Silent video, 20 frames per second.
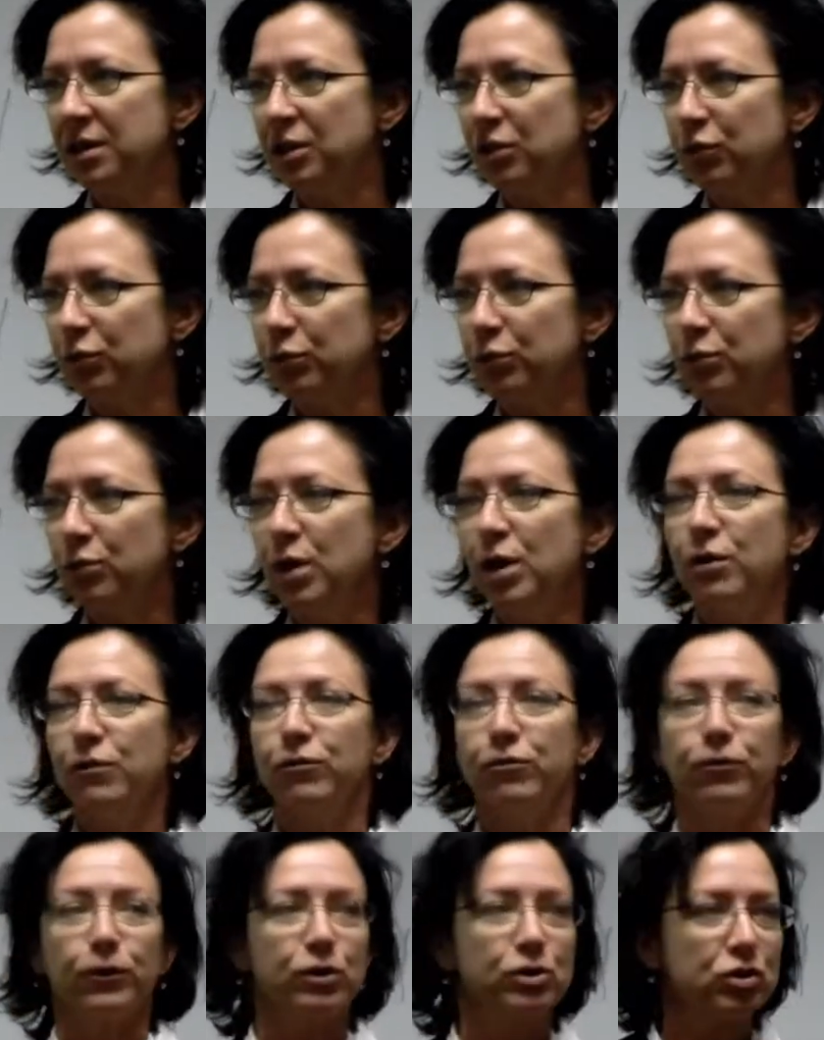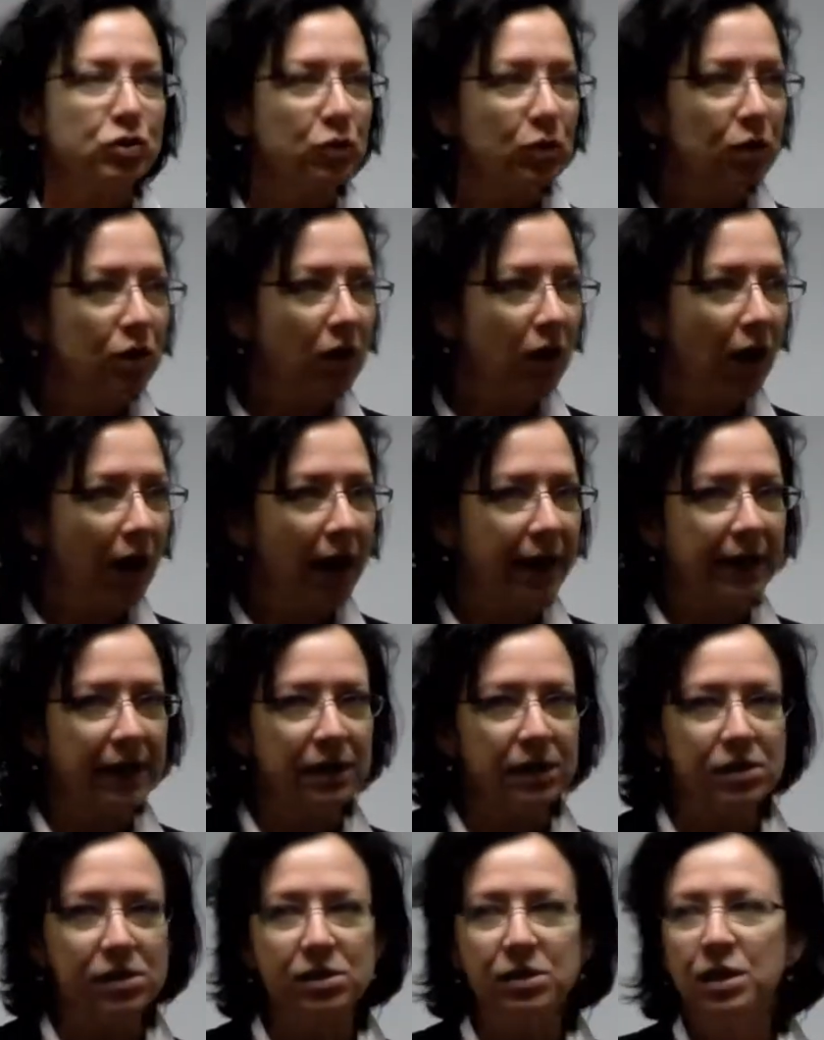through virtual
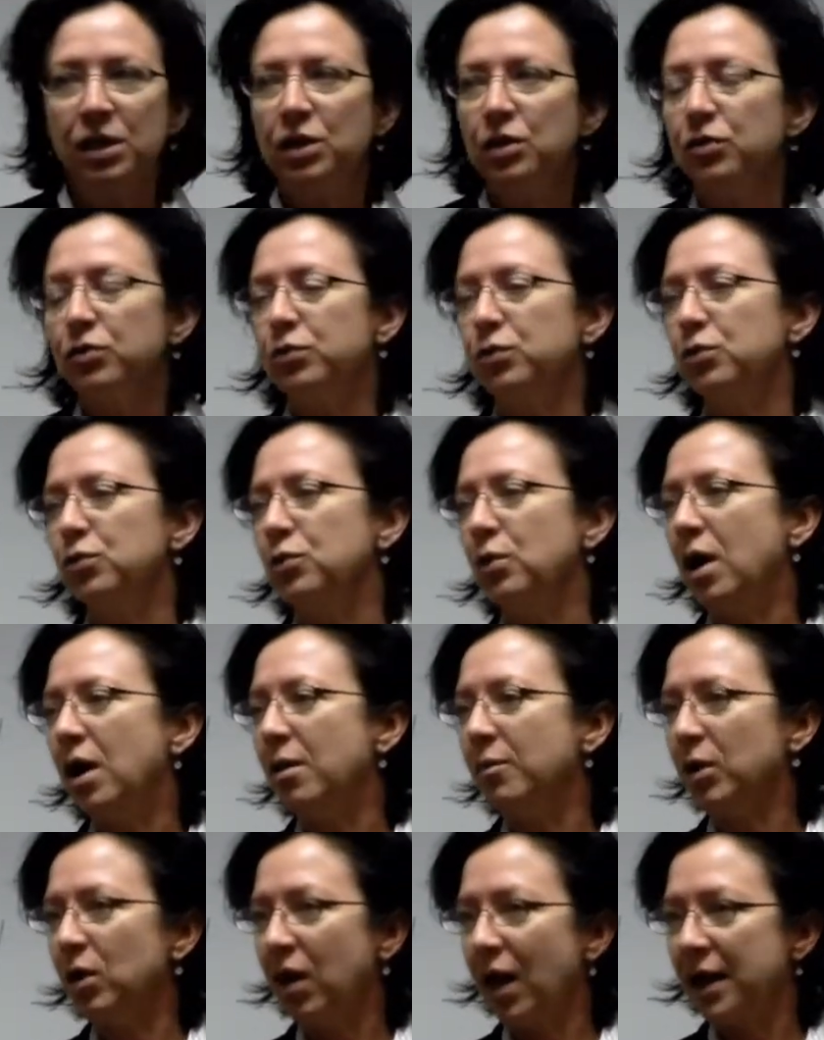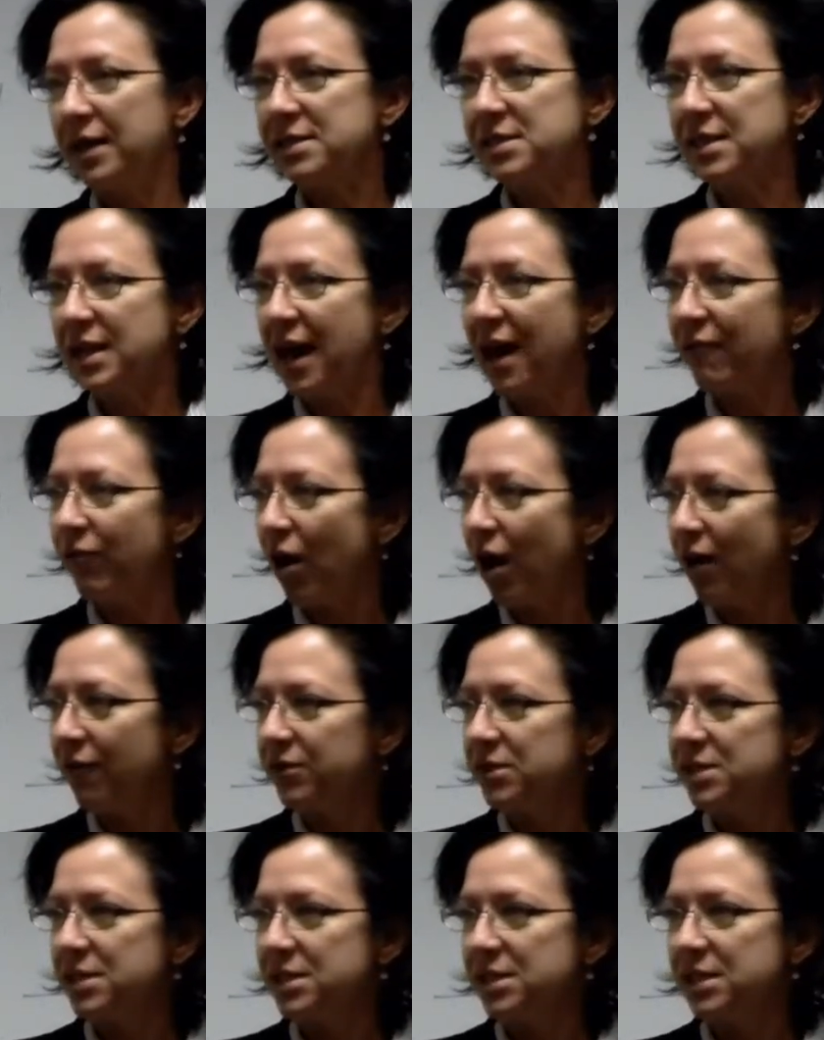clients, through clients that have
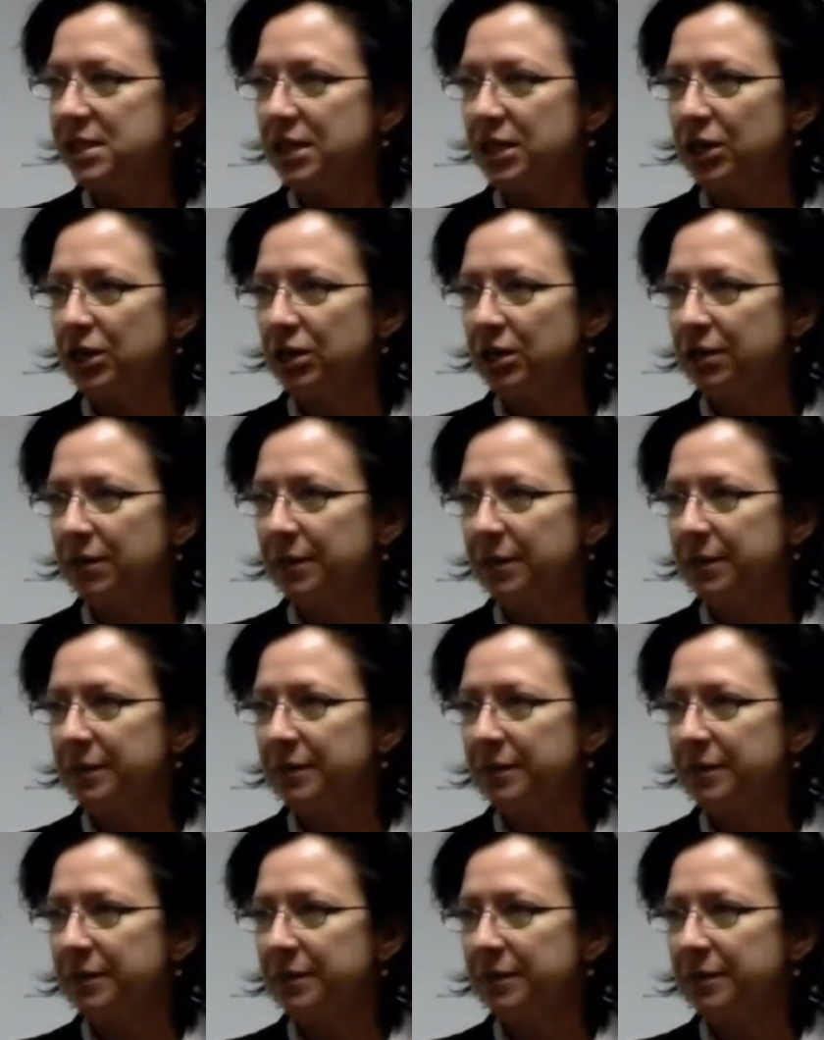offices here.